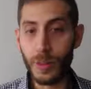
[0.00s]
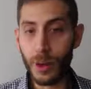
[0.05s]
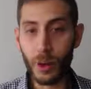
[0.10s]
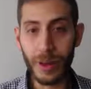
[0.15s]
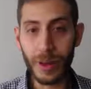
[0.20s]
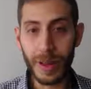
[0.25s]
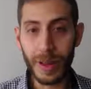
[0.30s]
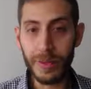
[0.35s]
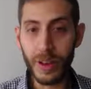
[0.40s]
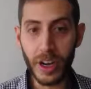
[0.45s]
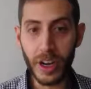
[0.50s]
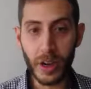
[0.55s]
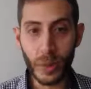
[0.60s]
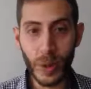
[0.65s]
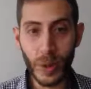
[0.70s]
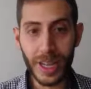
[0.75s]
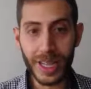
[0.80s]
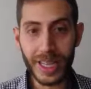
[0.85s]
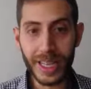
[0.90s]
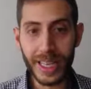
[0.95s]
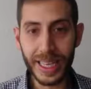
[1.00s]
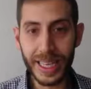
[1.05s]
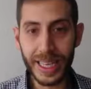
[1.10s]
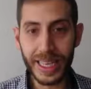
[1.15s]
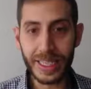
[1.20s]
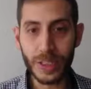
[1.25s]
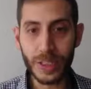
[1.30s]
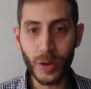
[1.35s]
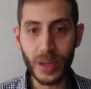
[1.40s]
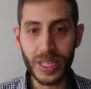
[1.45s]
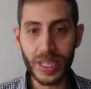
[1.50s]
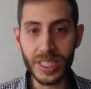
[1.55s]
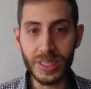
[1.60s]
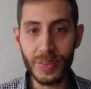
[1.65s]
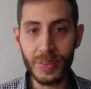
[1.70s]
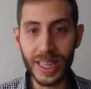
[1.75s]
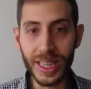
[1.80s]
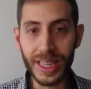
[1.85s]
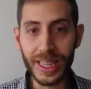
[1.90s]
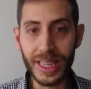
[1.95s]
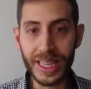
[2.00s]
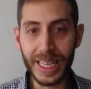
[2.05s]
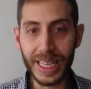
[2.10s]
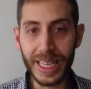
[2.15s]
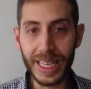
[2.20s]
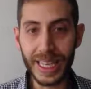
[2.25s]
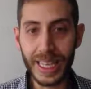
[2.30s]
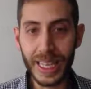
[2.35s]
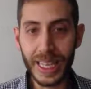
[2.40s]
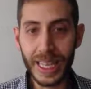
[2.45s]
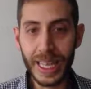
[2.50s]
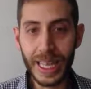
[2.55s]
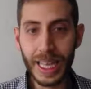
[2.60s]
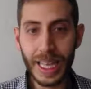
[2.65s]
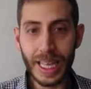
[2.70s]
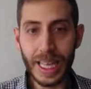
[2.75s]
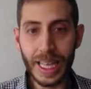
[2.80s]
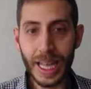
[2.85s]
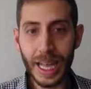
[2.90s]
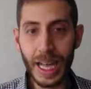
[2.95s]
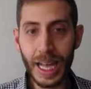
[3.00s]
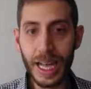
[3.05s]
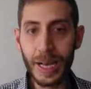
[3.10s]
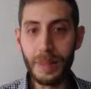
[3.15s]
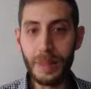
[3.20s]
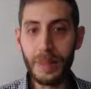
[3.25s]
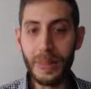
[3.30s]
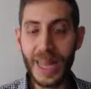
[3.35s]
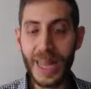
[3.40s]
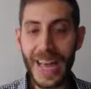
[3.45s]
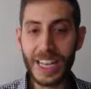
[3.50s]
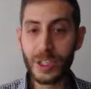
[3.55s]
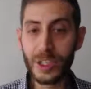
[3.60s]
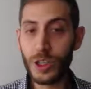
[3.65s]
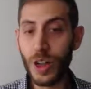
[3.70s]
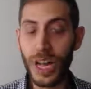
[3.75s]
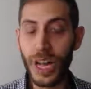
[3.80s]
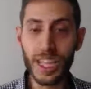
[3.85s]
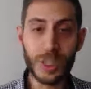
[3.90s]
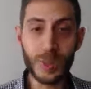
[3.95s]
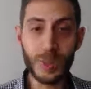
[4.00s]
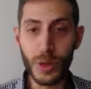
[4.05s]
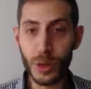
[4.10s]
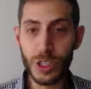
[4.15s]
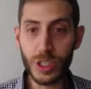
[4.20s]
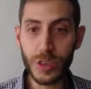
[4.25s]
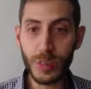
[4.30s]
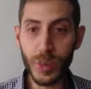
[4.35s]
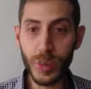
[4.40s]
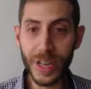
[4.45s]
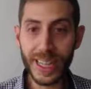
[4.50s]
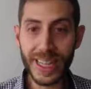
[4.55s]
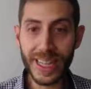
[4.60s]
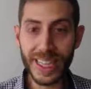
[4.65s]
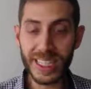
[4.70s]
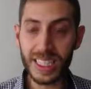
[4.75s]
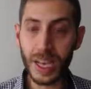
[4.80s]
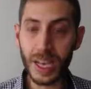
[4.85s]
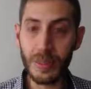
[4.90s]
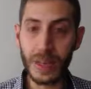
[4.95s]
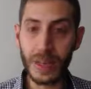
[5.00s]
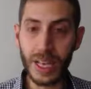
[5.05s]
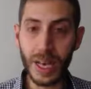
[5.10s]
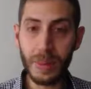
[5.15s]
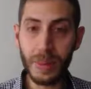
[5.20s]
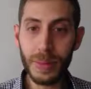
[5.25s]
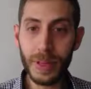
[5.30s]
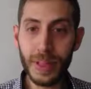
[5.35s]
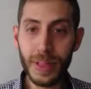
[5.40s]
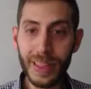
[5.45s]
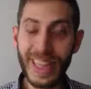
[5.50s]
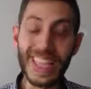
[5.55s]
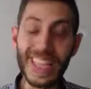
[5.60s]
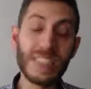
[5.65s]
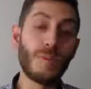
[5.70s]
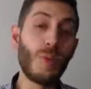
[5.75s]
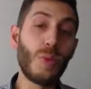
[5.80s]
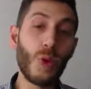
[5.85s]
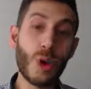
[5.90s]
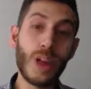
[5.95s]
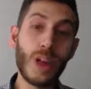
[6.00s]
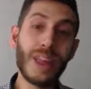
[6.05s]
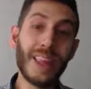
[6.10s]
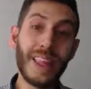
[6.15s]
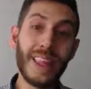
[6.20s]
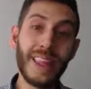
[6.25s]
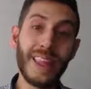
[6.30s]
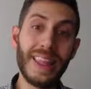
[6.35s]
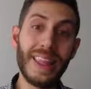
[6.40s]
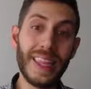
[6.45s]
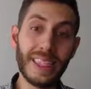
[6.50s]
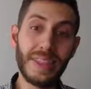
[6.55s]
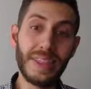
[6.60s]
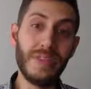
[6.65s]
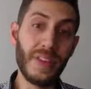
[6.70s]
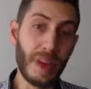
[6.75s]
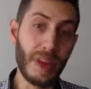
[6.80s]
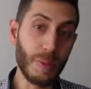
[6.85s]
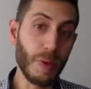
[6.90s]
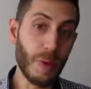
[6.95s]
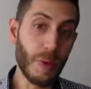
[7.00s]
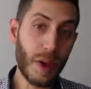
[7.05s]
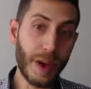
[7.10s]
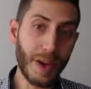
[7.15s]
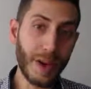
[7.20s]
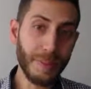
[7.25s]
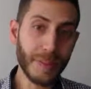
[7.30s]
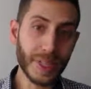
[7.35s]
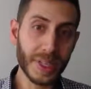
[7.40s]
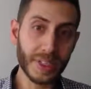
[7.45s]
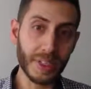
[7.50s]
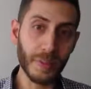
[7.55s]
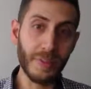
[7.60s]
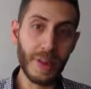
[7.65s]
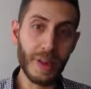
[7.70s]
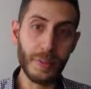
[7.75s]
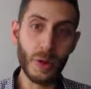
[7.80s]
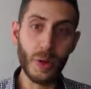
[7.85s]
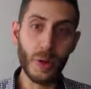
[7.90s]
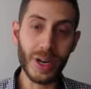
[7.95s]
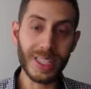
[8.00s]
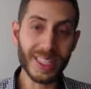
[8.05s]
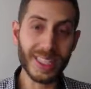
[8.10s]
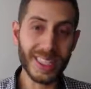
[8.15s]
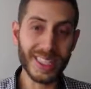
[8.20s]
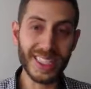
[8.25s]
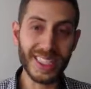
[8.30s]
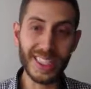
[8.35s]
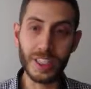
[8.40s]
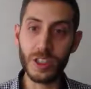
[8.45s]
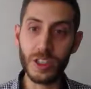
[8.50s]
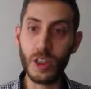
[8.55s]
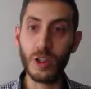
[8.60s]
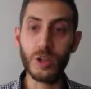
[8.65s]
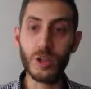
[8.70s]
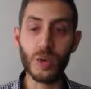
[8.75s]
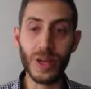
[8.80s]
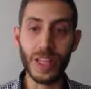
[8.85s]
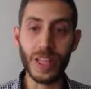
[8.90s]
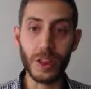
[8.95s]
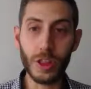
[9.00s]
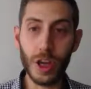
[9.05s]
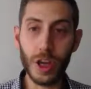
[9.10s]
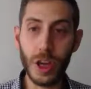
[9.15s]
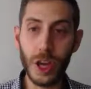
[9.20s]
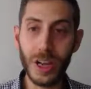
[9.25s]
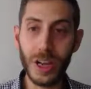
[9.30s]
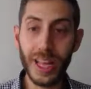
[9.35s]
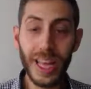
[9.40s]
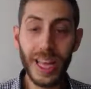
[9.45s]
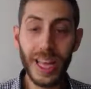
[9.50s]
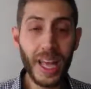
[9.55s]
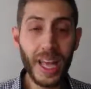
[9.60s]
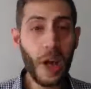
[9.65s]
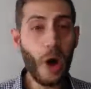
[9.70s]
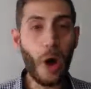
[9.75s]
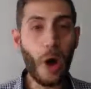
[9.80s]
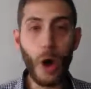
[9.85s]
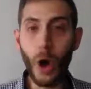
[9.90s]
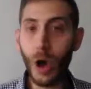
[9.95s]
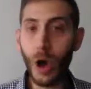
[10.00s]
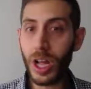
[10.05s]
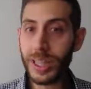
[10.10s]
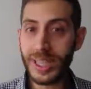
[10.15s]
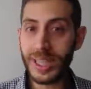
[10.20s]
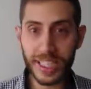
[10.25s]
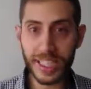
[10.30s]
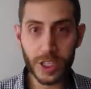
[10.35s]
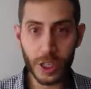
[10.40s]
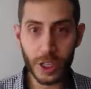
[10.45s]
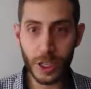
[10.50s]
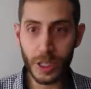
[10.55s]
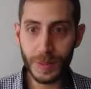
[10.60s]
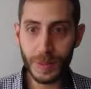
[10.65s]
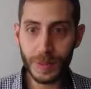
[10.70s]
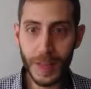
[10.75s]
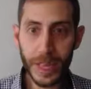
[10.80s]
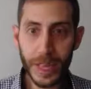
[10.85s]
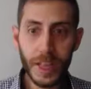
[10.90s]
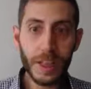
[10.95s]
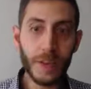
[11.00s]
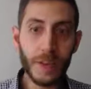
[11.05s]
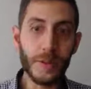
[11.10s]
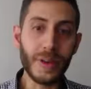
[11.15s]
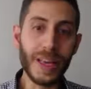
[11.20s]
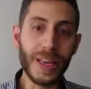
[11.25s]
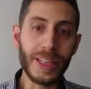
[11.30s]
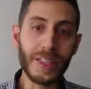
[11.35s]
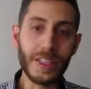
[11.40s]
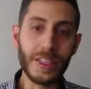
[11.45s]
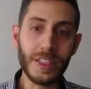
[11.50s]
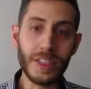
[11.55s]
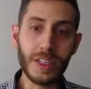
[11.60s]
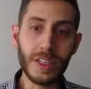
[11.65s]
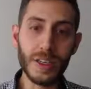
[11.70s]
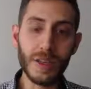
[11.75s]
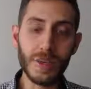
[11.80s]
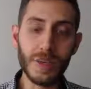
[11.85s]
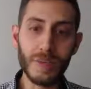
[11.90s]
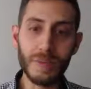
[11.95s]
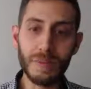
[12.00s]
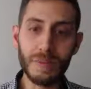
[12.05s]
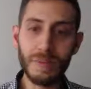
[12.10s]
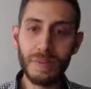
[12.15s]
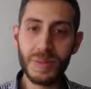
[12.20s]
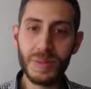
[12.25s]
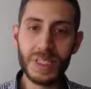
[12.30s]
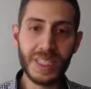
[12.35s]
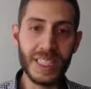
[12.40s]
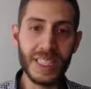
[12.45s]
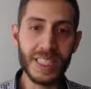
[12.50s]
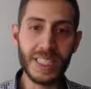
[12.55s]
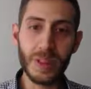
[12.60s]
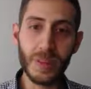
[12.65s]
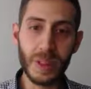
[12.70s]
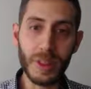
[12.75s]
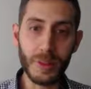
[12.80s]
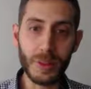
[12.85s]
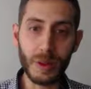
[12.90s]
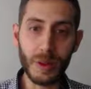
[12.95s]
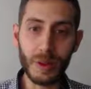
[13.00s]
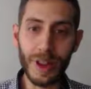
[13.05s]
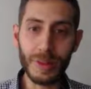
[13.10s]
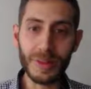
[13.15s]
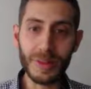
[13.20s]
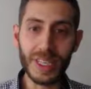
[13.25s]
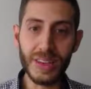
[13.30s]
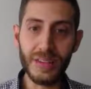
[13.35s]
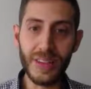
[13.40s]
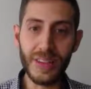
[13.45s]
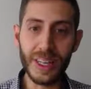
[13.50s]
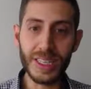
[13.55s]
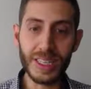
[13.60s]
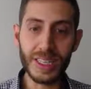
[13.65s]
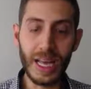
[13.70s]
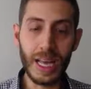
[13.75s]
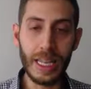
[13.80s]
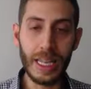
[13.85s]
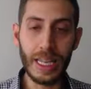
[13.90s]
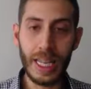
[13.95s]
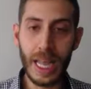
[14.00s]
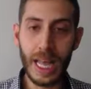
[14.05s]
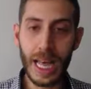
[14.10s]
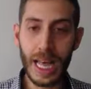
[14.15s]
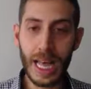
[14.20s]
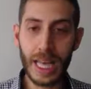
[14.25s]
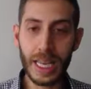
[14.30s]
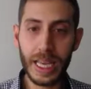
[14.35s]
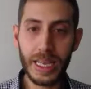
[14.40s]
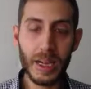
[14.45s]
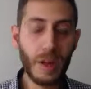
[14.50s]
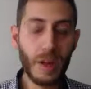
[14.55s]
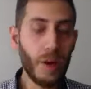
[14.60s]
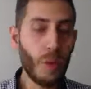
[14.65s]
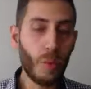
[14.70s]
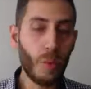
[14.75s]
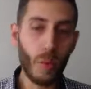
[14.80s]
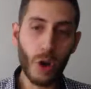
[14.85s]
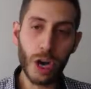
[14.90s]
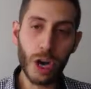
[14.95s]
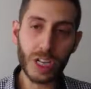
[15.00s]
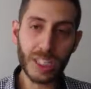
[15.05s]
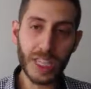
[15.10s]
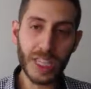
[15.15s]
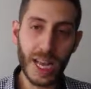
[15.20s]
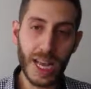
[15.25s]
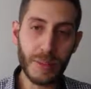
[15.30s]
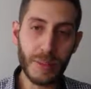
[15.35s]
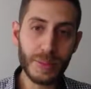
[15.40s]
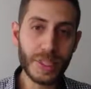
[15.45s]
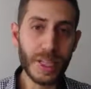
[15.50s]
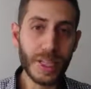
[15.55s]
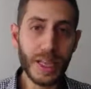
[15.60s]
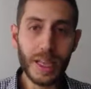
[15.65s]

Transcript: program very quickly is going to be the National Entrepreneurship Week that's coming up. That's more this February, so February 16th to the 23rd, all digital. You get to see some of the programs and events online, workshops,